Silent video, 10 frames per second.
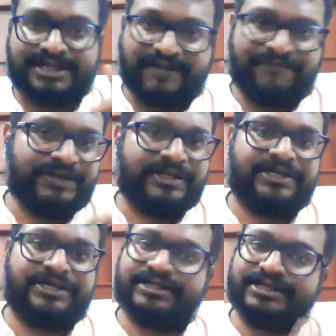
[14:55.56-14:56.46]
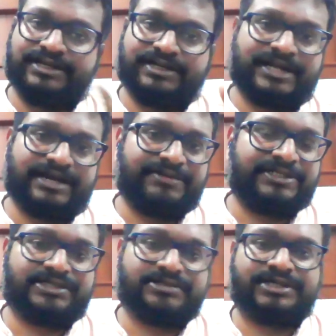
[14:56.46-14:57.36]
definitely the
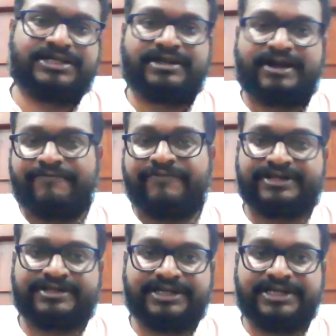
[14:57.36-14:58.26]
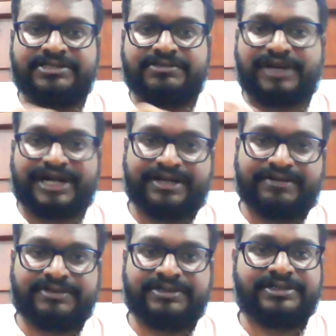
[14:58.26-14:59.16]
climate change will affect these
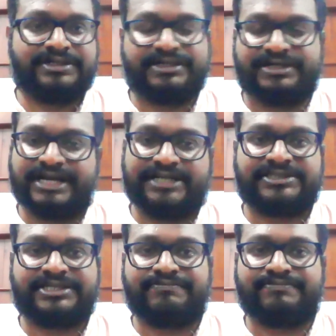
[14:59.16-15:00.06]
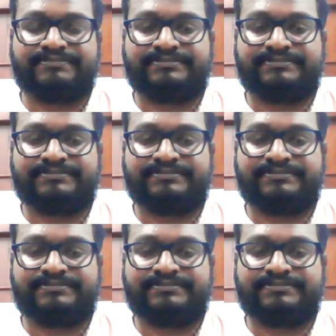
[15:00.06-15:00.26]
vulnerable landscape.